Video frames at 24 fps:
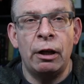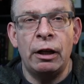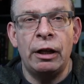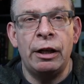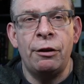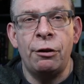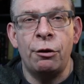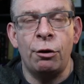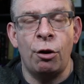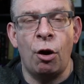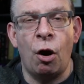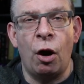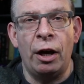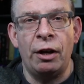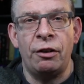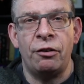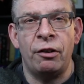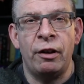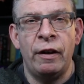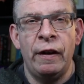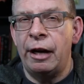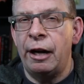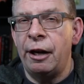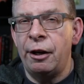Really, they're not.
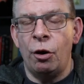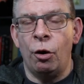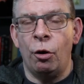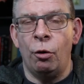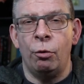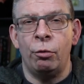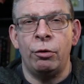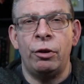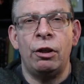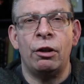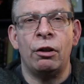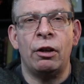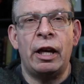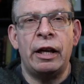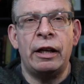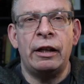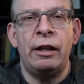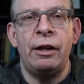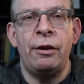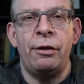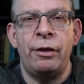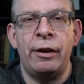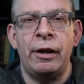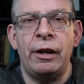And I know you're
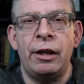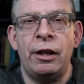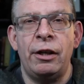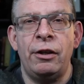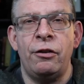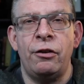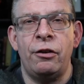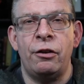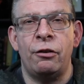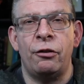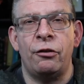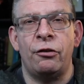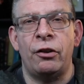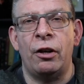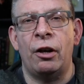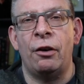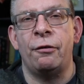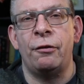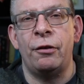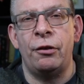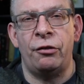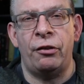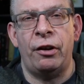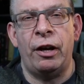likely thinking to
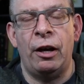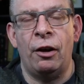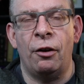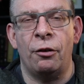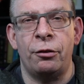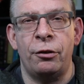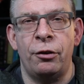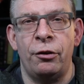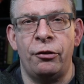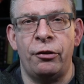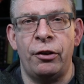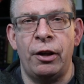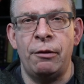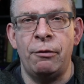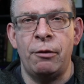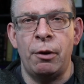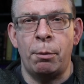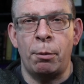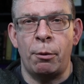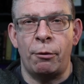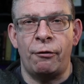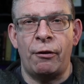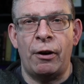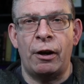yourself as a health and
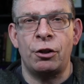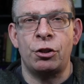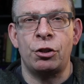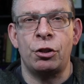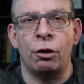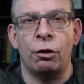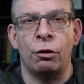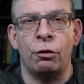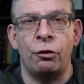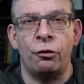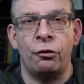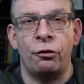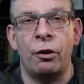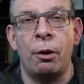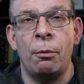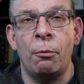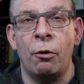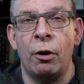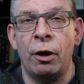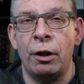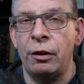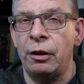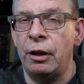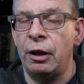safety professional or
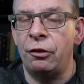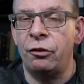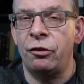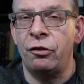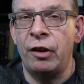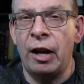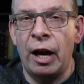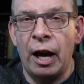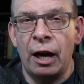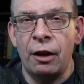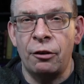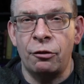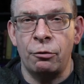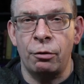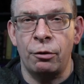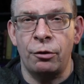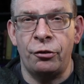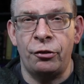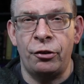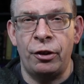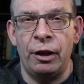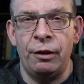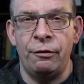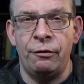someone that's tasked
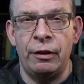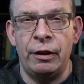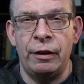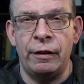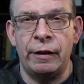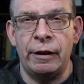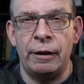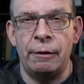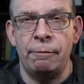with safety